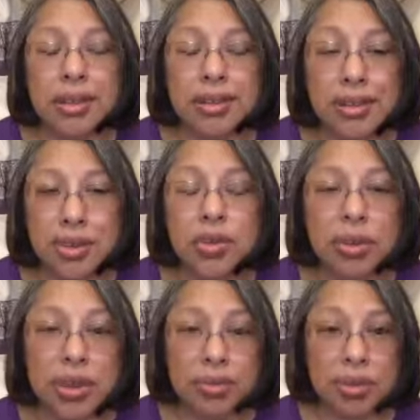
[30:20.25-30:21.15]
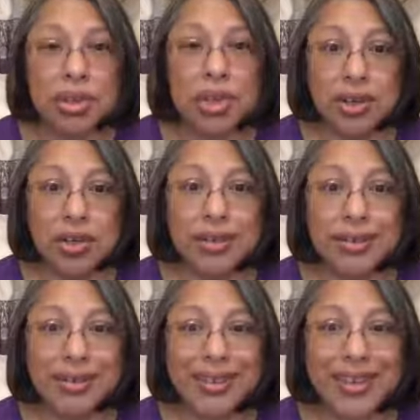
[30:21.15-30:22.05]
centering, and protection,
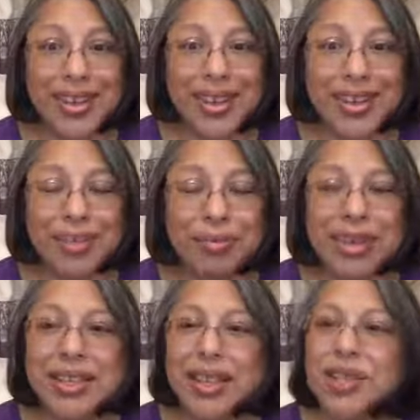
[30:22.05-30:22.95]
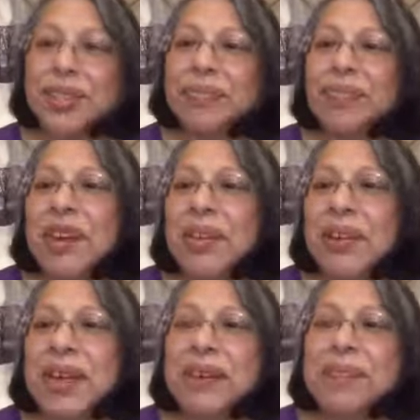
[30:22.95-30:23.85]
okay? Meditation. All right.